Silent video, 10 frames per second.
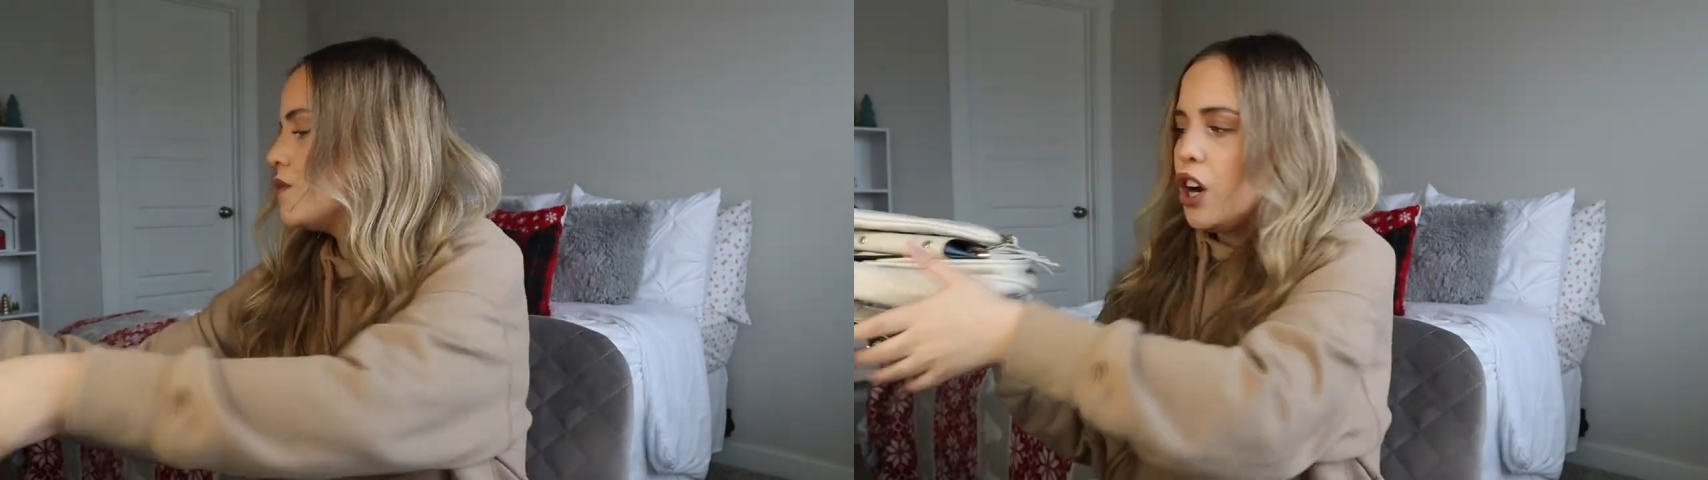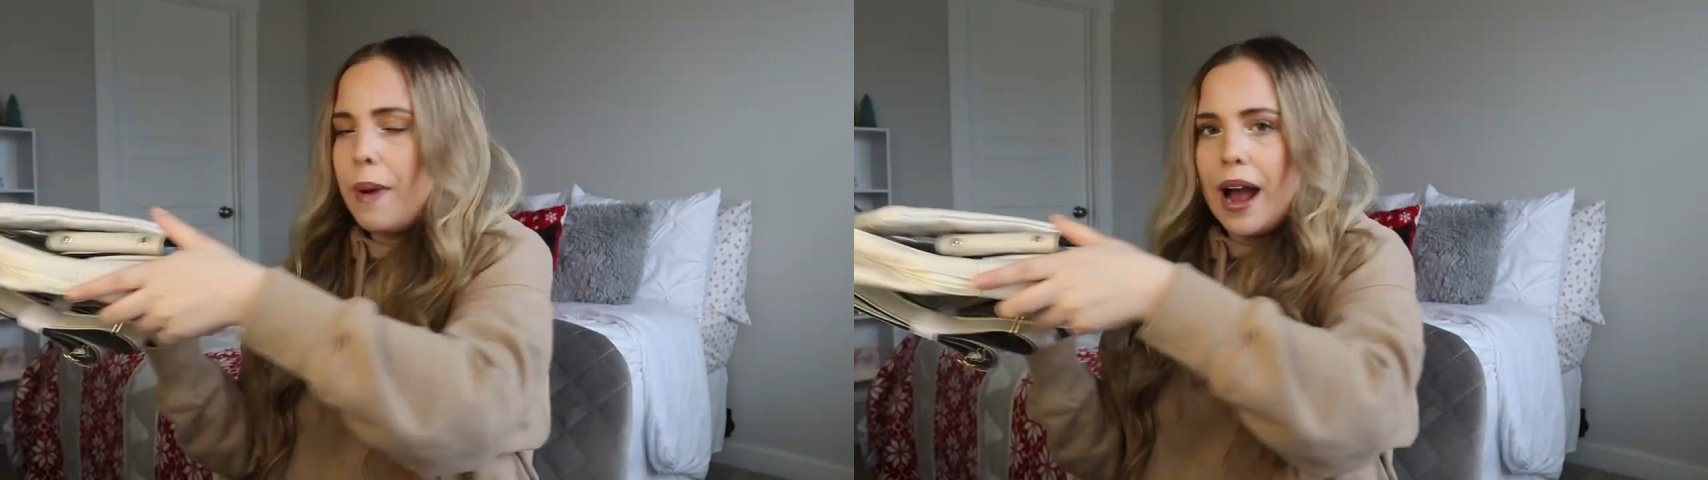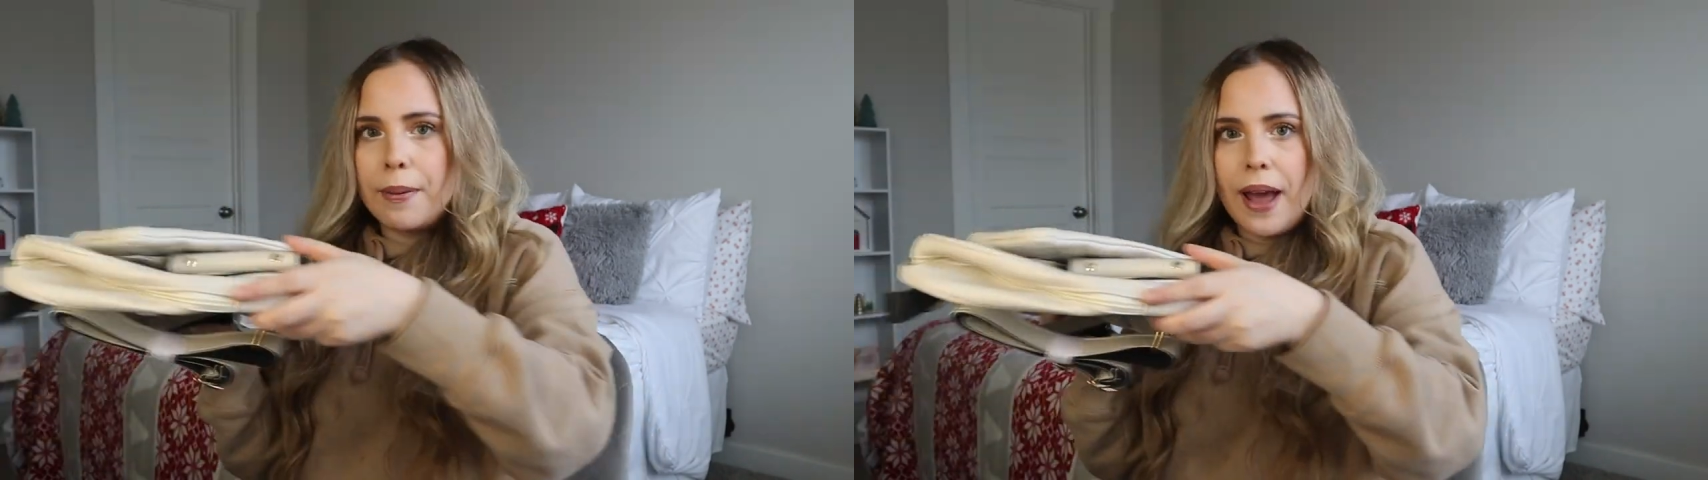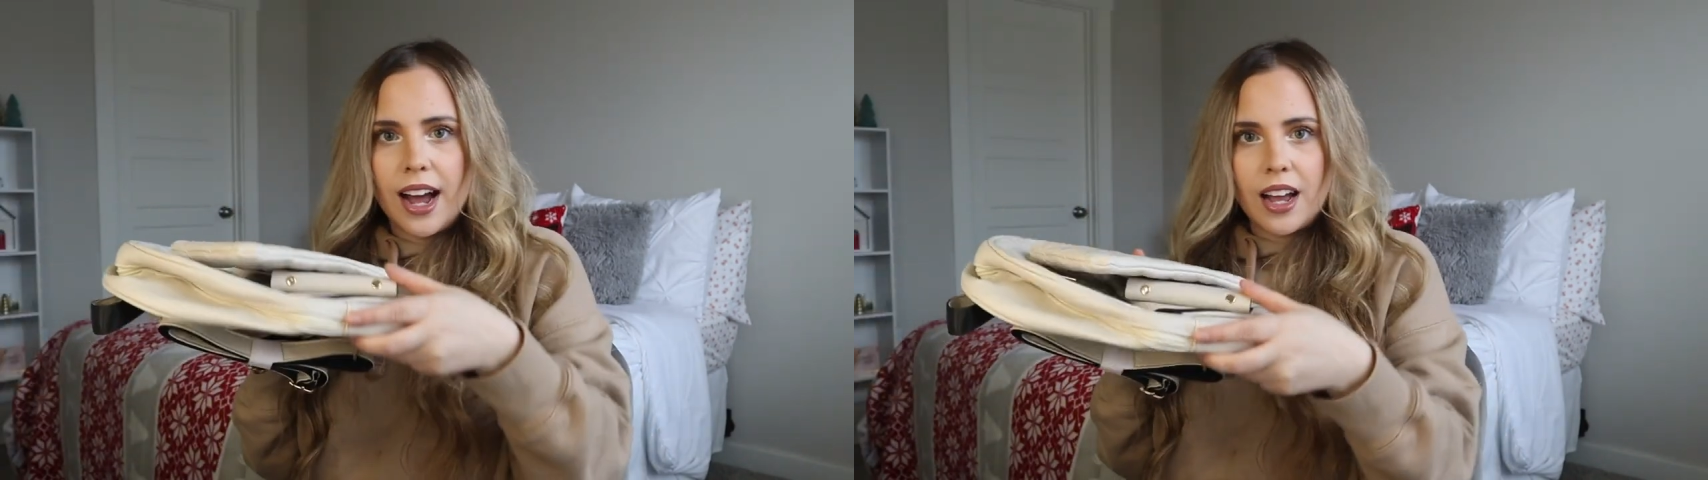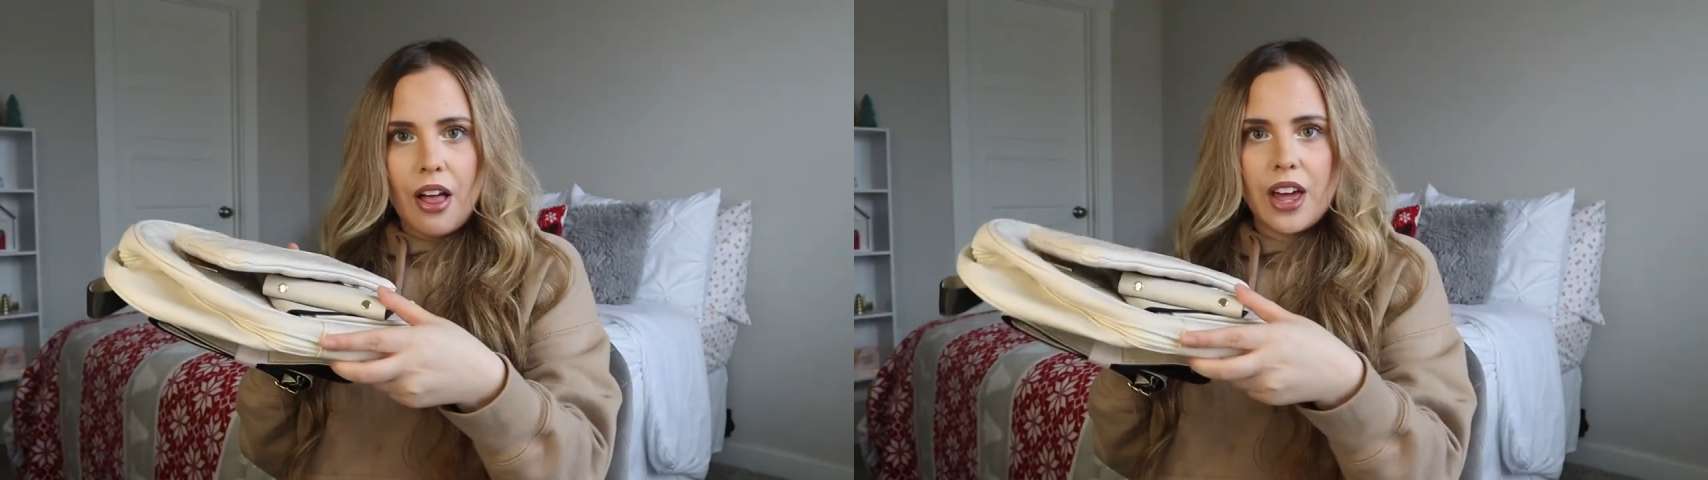her
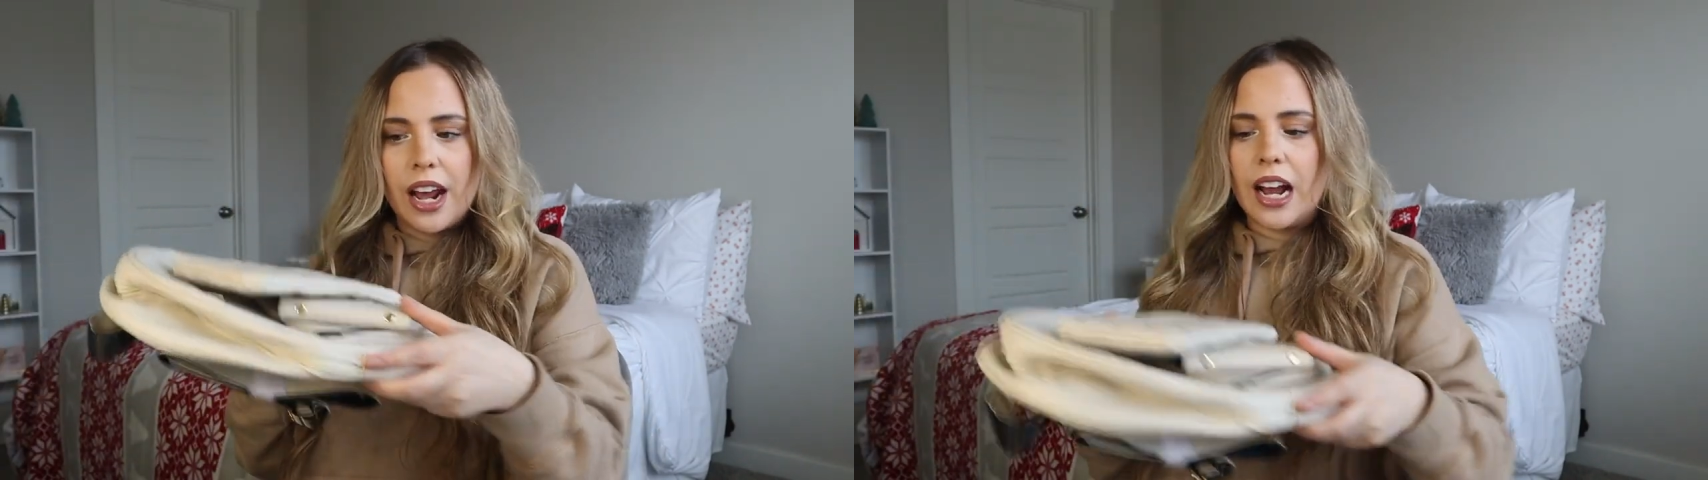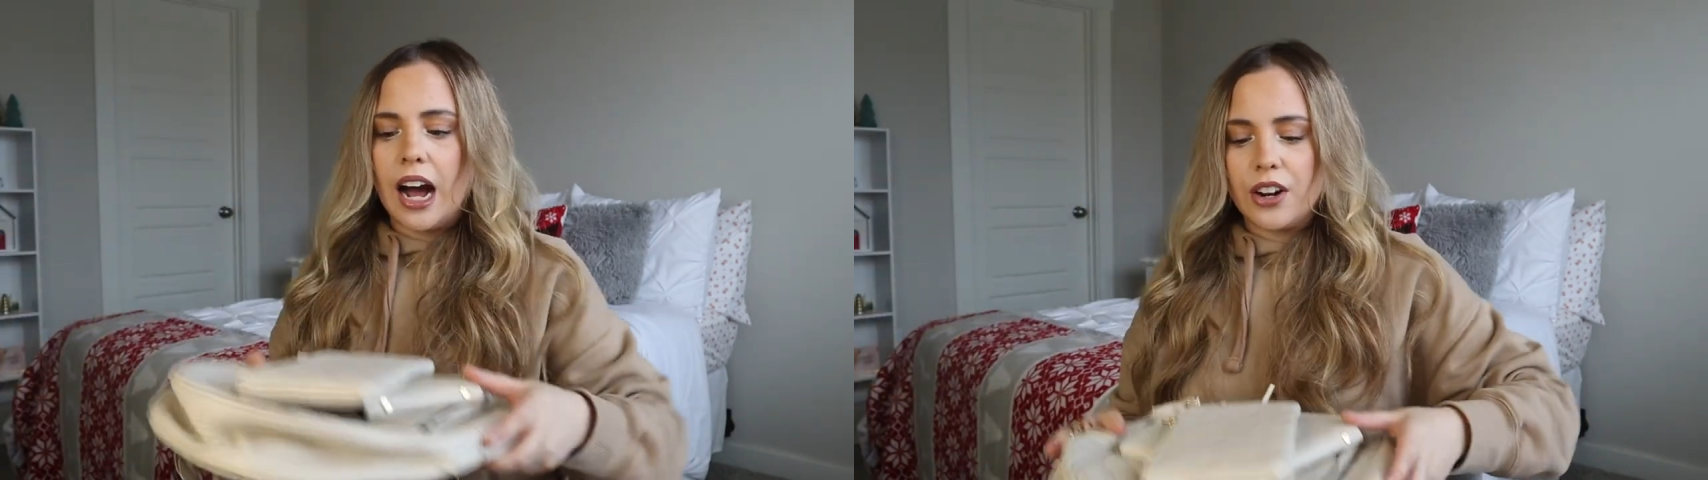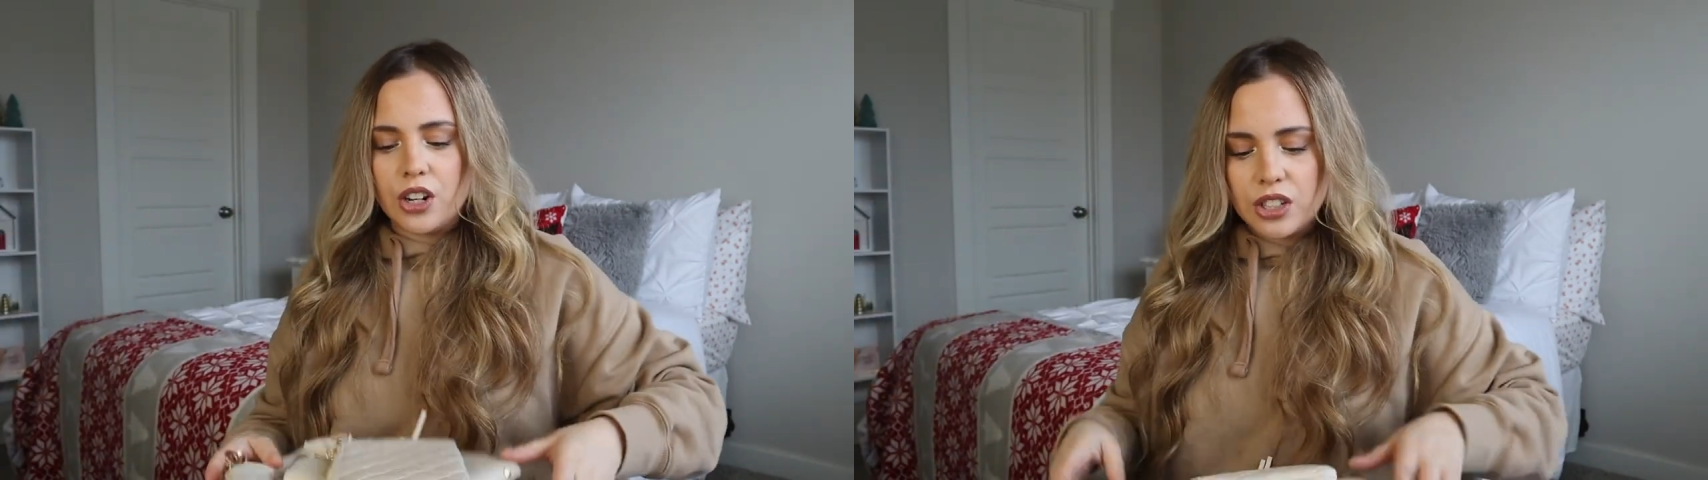backpack that I got her.